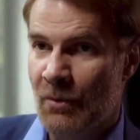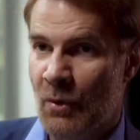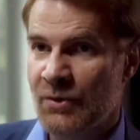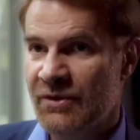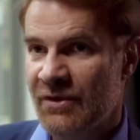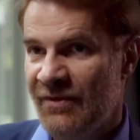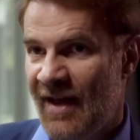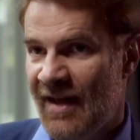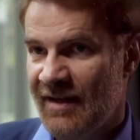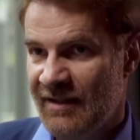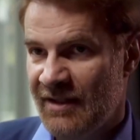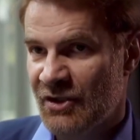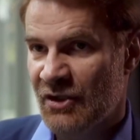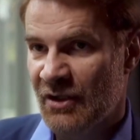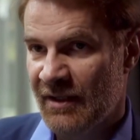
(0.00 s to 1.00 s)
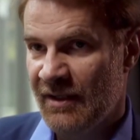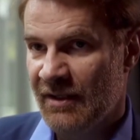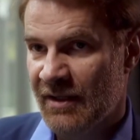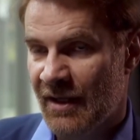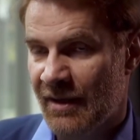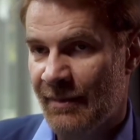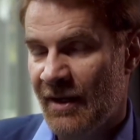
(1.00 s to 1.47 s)
most of that additional
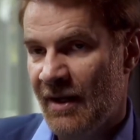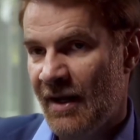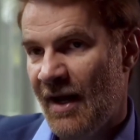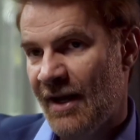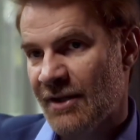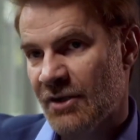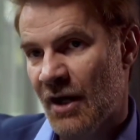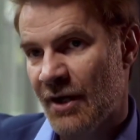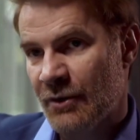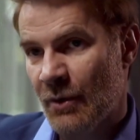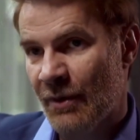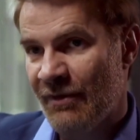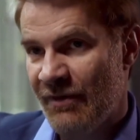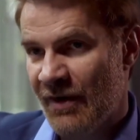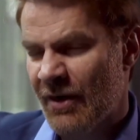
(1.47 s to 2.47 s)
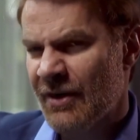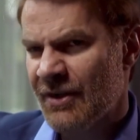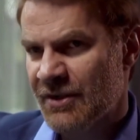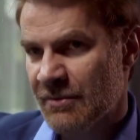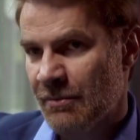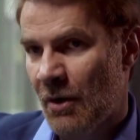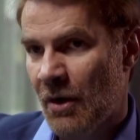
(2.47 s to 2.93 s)
income has gone to a very
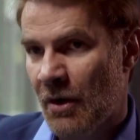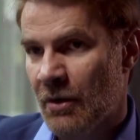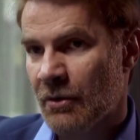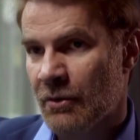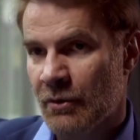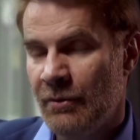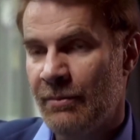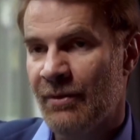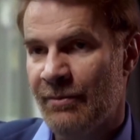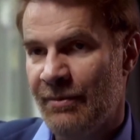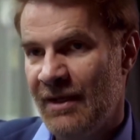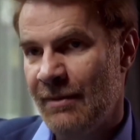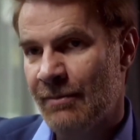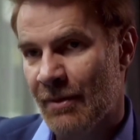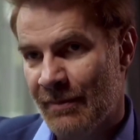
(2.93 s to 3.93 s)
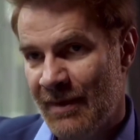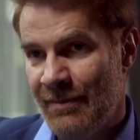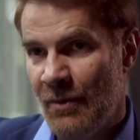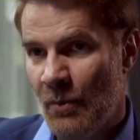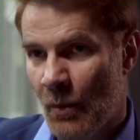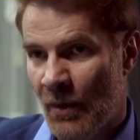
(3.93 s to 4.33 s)
small group of people, maybe